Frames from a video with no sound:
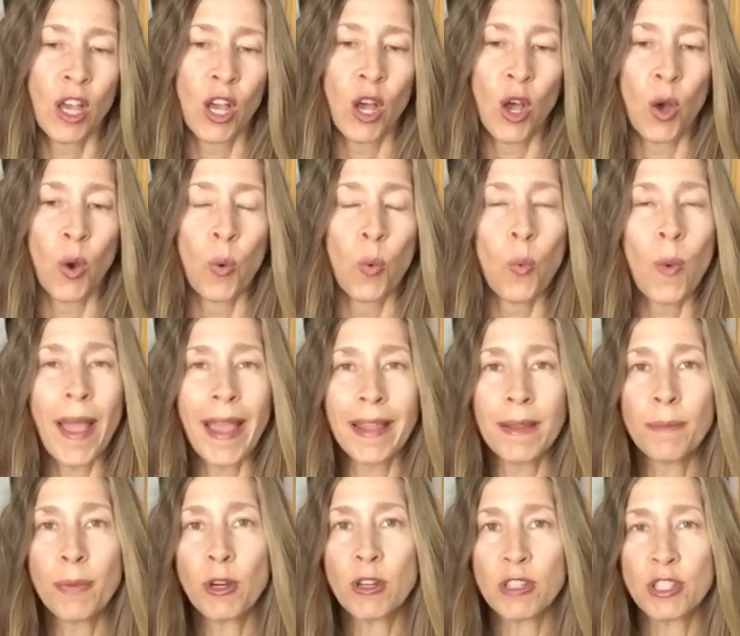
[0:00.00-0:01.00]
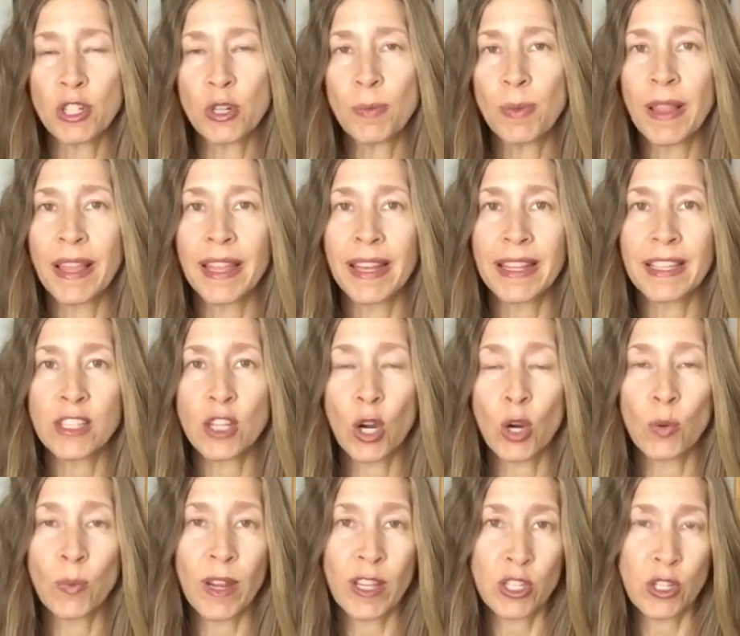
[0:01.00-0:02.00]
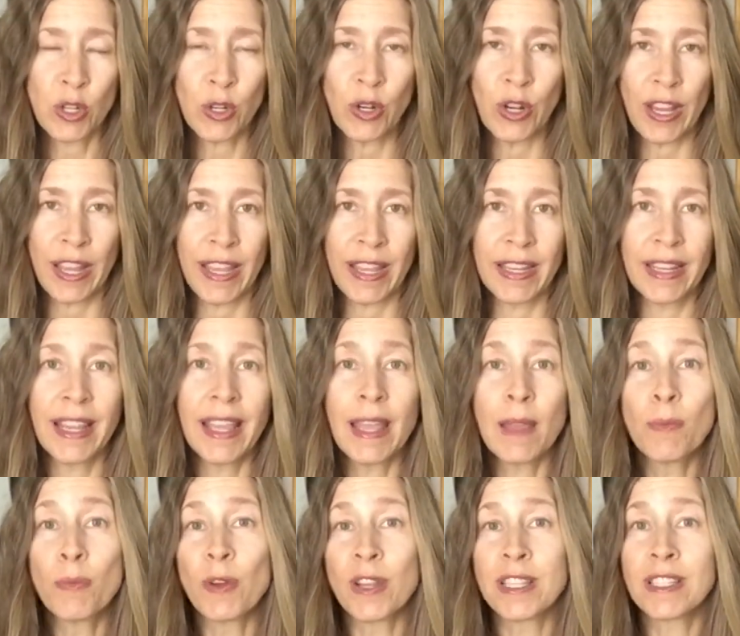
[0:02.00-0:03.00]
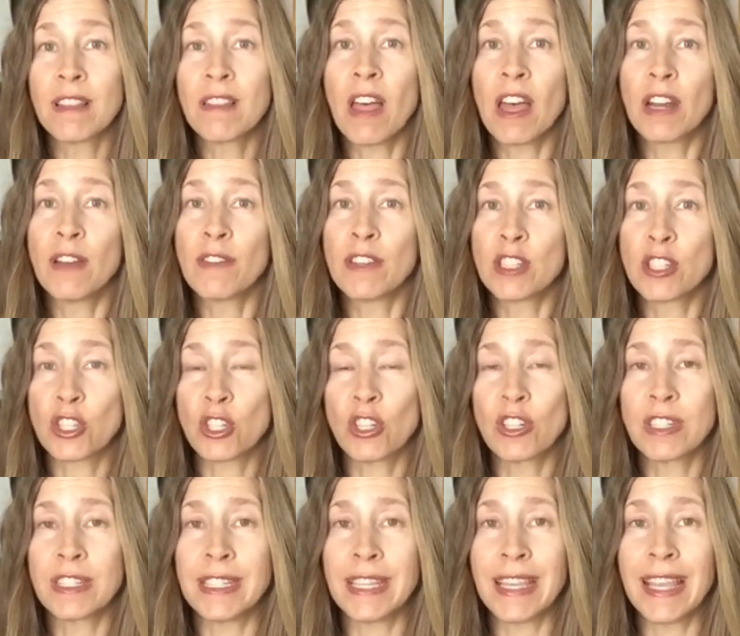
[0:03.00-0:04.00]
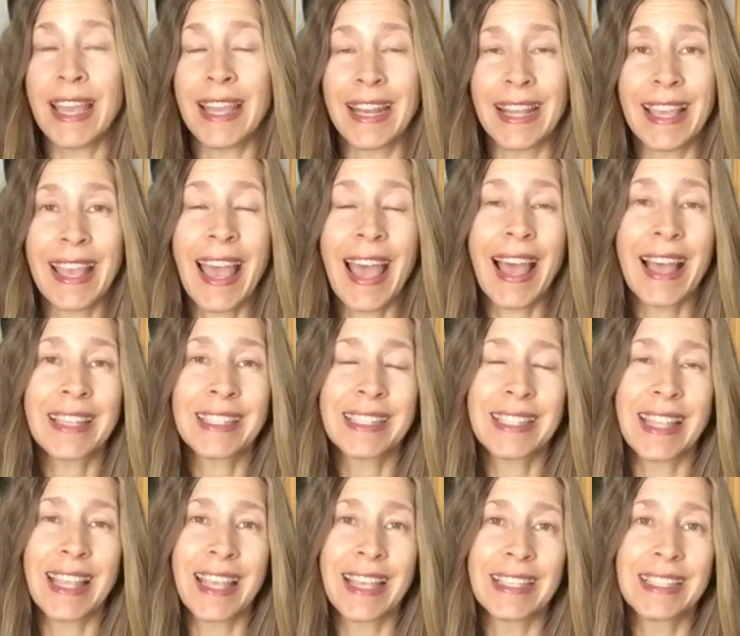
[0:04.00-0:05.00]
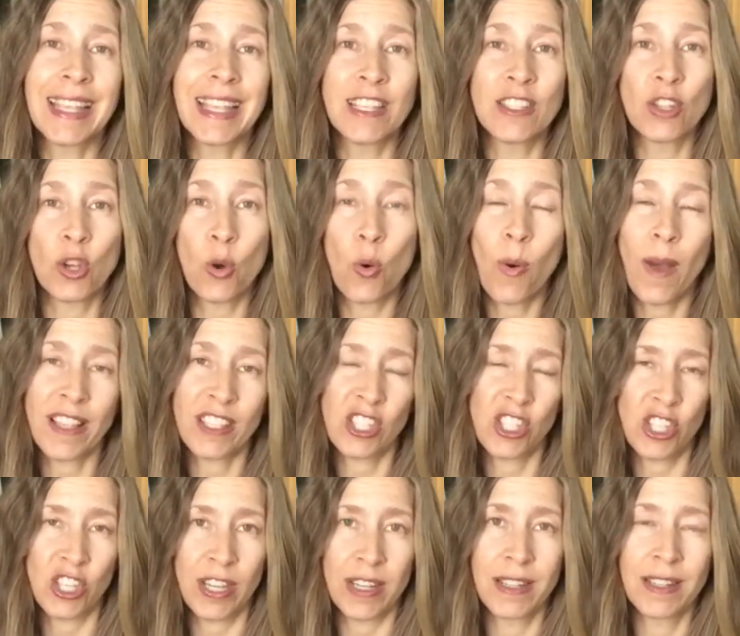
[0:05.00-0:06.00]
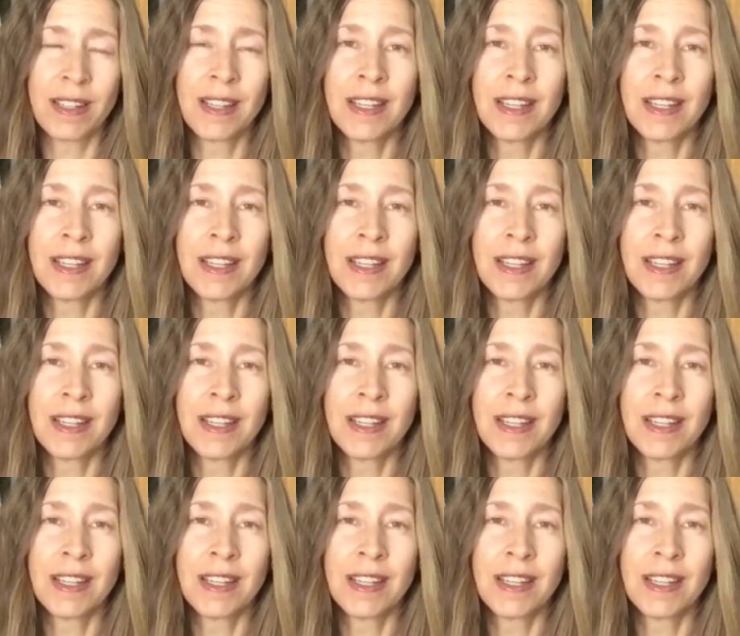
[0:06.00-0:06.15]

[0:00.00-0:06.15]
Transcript: When personal planets are retrograde, it brings a lot of uncertainty and it casts things into question.